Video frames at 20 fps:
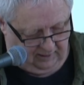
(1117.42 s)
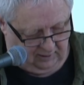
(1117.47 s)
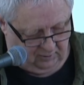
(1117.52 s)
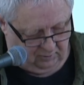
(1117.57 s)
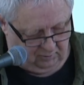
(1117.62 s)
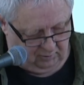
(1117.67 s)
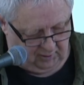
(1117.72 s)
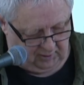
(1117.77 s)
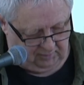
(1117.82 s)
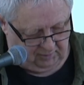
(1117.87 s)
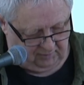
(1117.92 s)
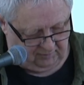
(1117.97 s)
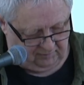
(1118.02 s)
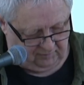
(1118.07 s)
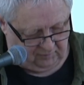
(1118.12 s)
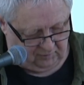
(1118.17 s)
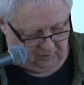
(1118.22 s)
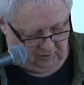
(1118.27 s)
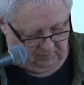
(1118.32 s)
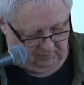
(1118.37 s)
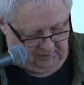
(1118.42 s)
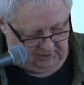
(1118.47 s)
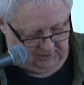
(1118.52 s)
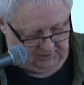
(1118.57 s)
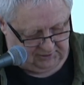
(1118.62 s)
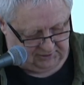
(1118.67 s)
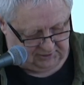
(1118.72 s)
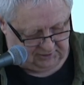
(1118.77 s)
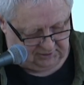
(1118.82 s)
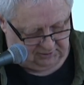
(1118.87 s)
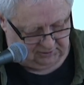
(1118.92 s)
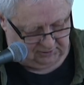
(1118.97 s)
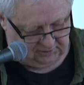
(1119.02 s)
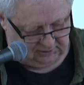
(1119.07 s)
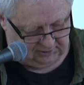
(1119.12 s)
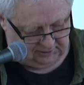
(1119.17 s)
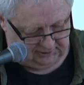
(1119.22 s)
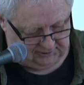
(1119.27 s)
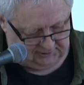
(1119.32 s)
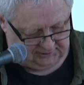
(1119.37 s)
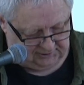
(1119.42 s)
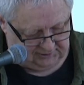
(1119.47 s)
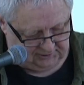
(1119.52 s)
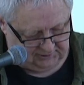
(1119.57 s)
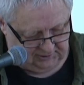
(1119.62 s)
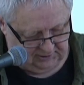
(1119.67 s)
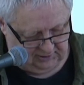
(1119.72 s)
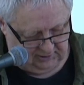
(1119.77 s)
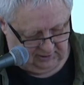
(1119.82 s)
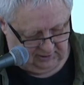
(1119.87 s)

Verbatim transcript: we performed in schools,